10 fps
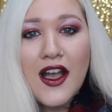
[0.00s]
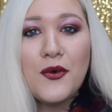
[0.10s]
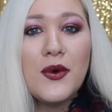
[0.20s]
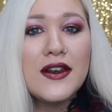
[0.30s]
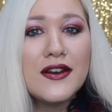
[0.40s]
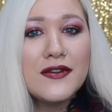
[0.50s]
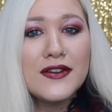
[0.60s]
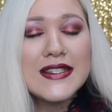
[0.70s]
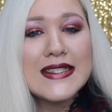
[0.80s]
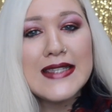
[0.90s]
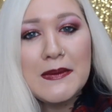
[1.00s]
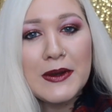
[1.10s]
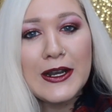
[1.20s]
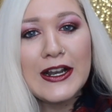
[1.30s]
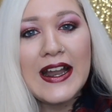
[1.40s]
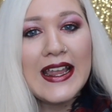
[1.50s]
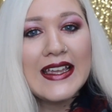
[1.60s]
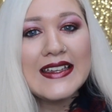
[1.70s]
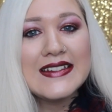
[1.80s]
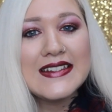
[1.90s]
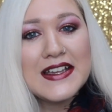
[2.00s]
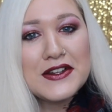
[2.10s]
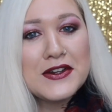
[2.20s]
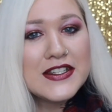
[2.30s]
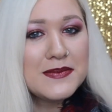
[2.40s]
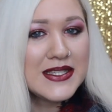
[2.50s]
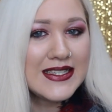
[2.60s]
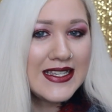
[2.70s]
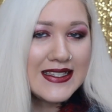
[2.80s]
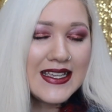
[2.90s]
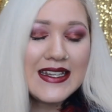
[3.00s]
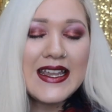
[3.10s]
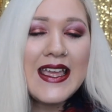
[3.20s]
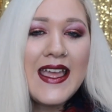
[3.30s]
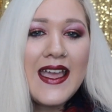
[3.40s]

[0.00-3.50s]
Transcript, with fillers: a wonderful December and Christmas season